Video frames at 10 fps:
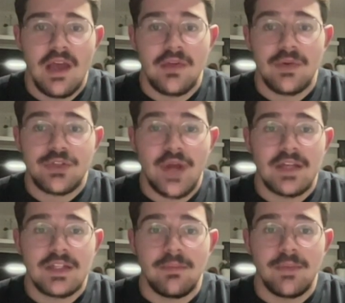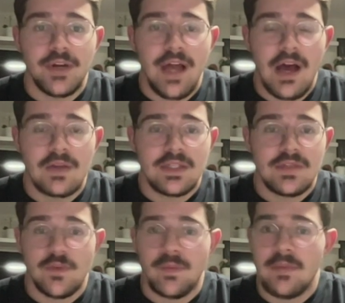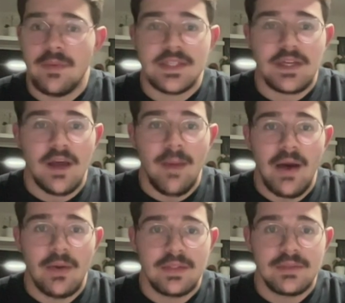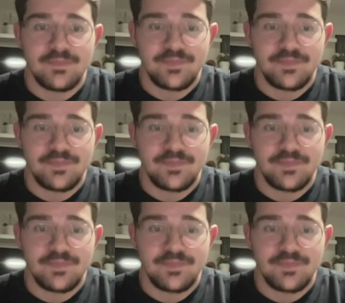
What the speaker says: They were trying to burn houses for people to come out.